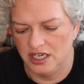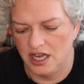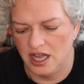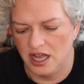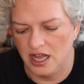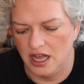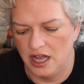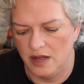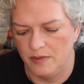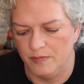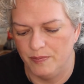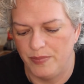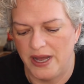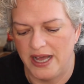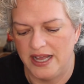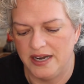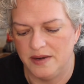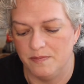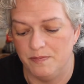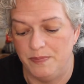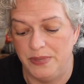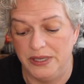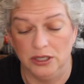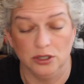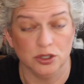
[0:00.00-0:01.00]

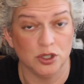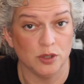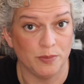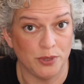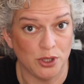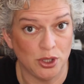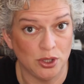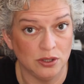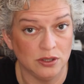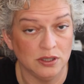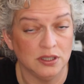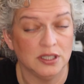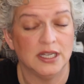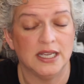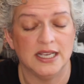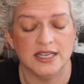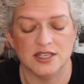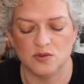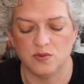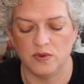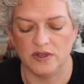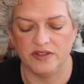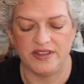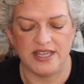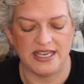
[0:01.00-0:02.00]
but buildable
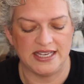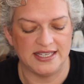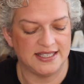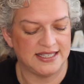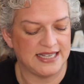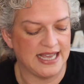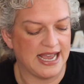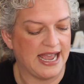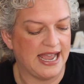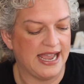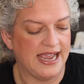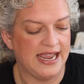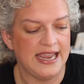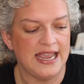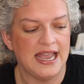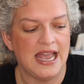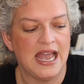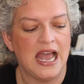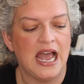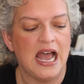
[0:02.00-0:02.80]
is what they say.